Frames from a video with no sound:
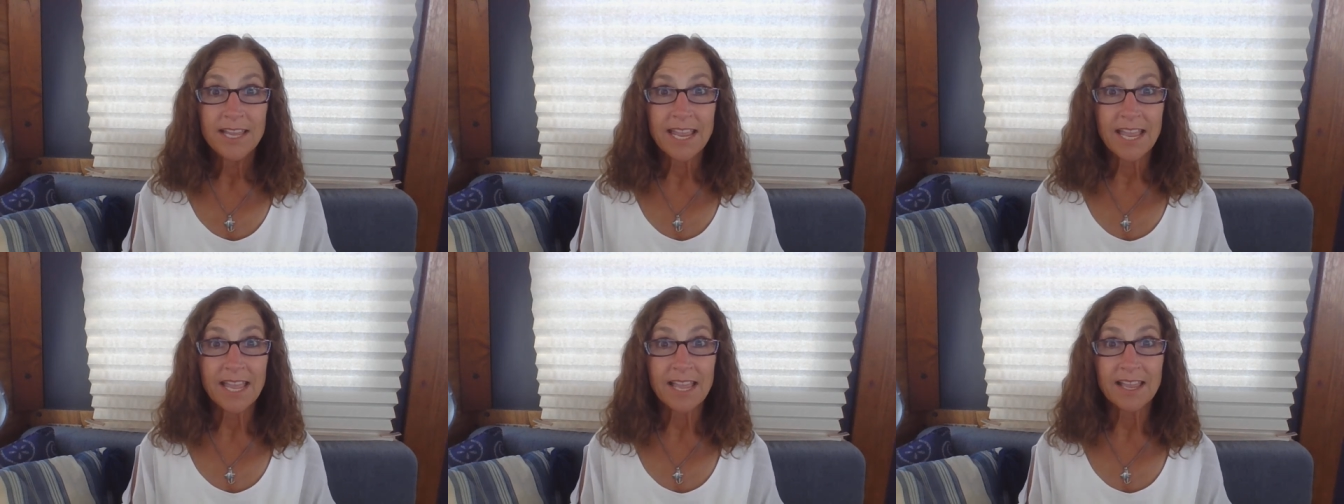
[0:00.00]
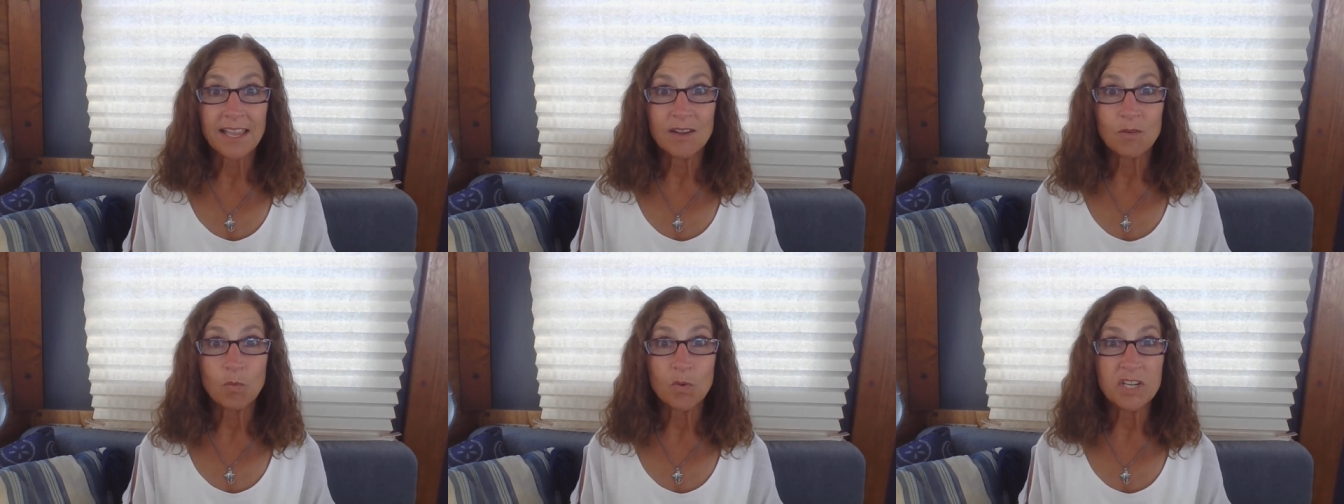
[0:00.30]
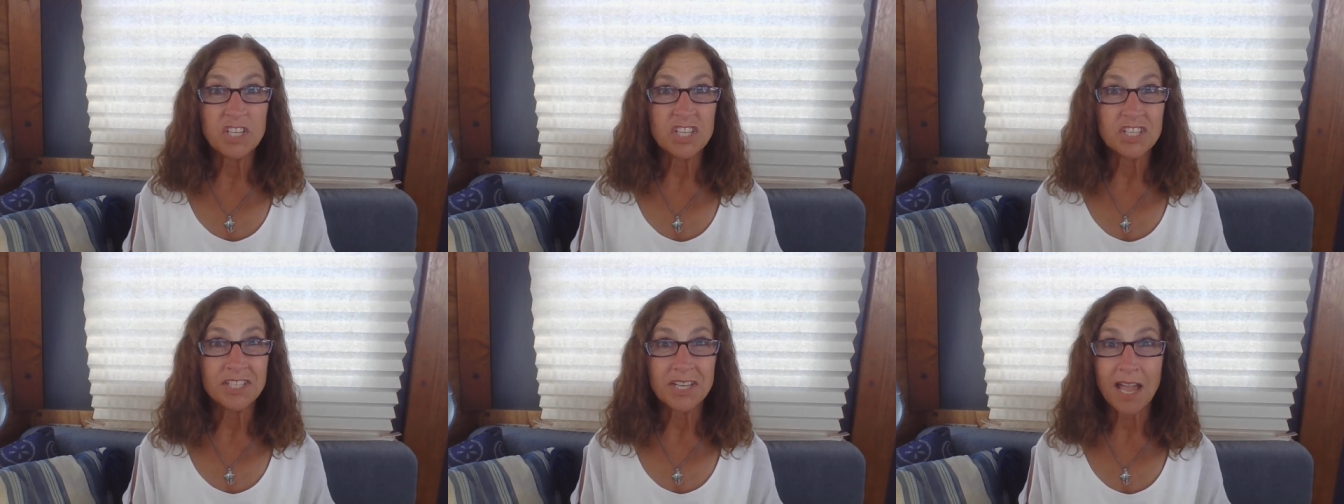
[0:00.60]
and
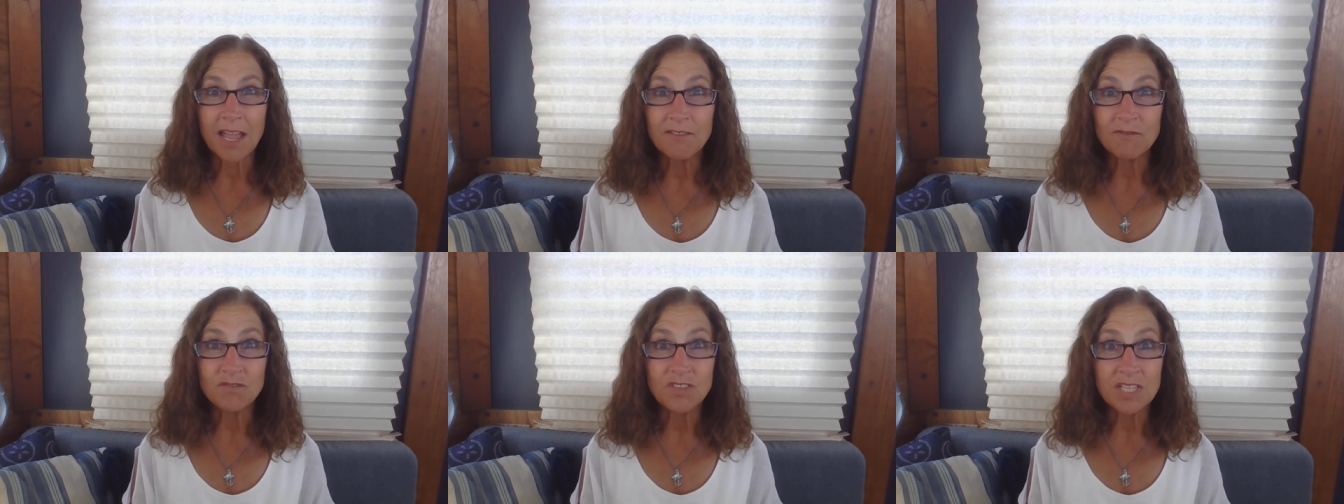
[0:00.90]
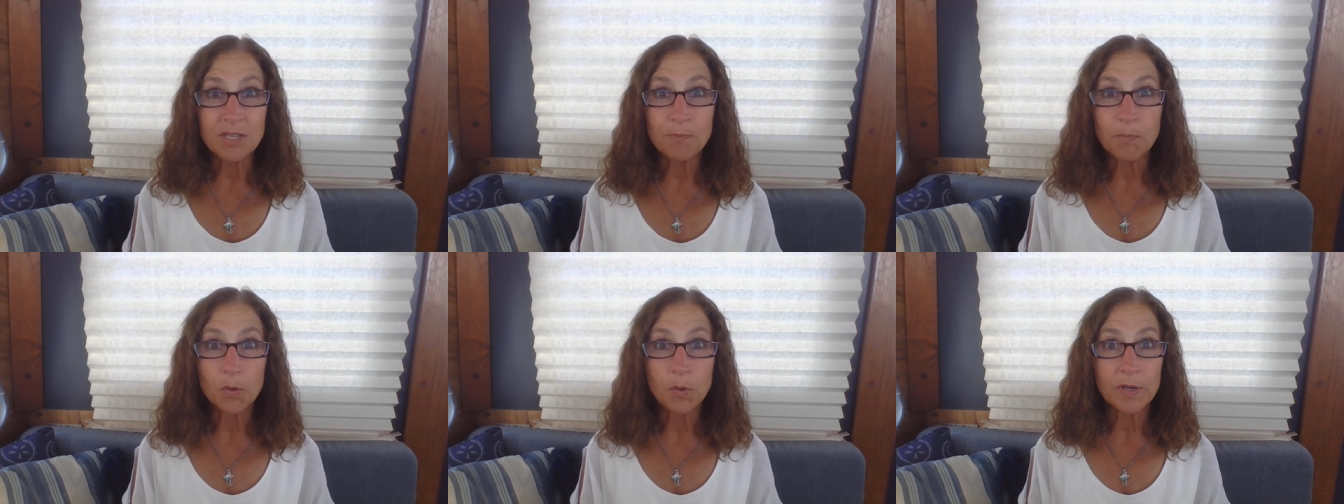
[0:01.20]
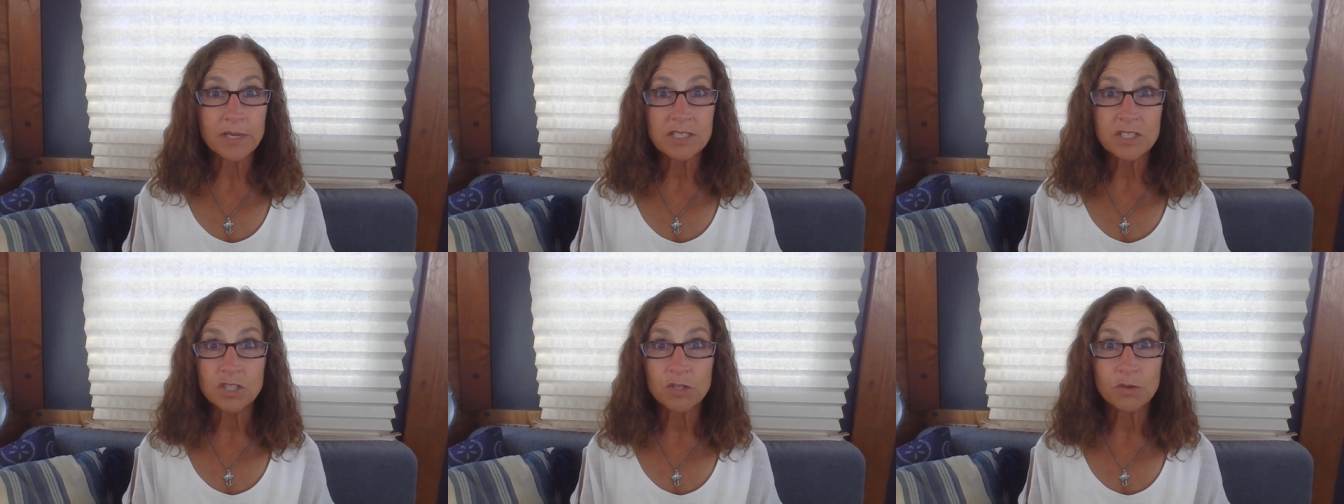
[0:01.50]
when you dive
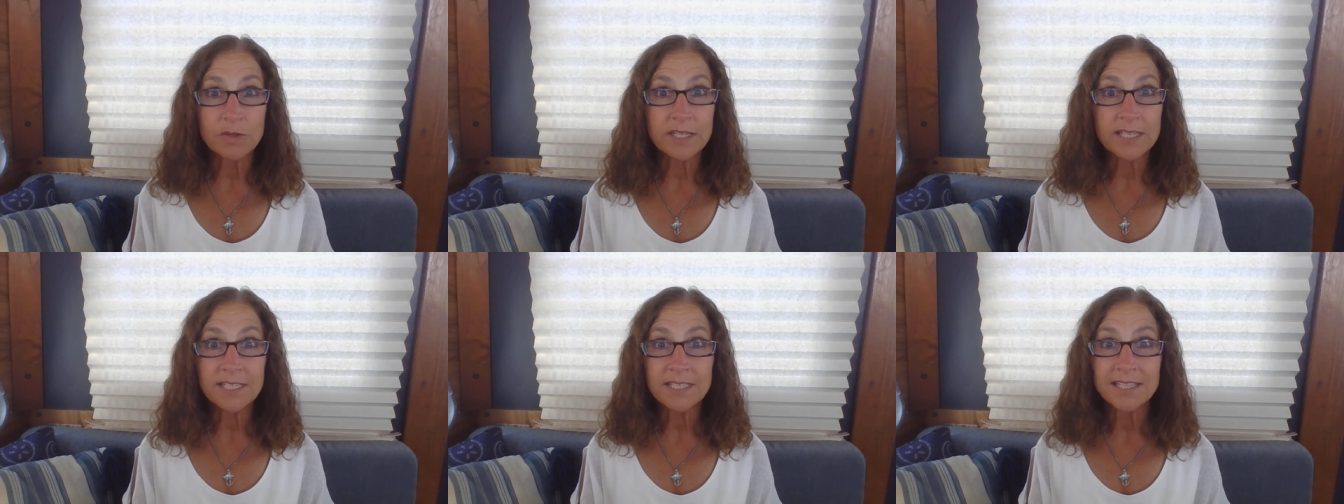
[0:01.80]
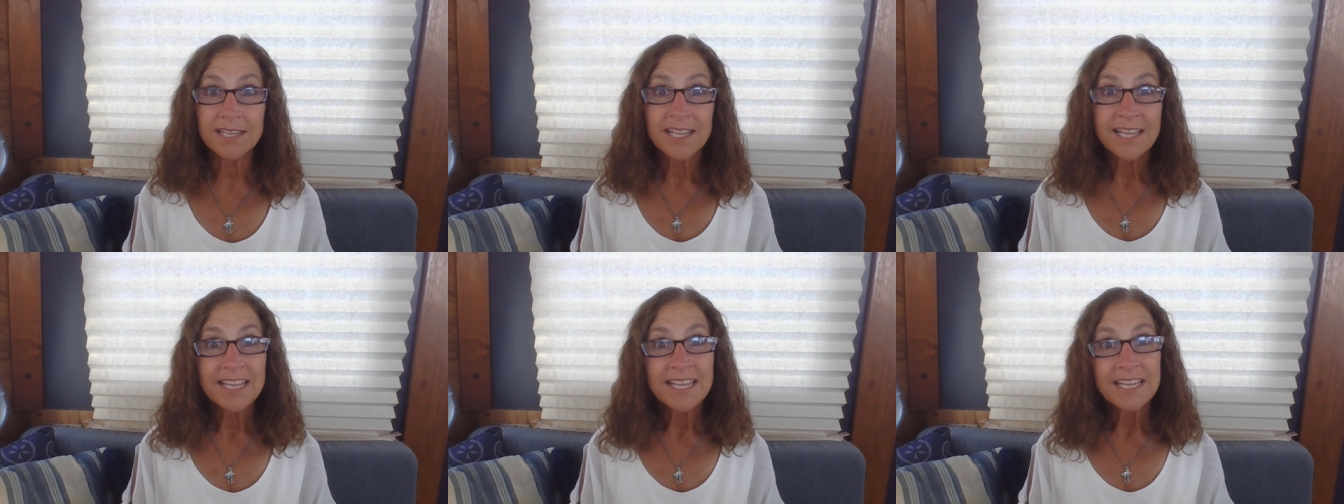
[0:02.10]
deeper into it,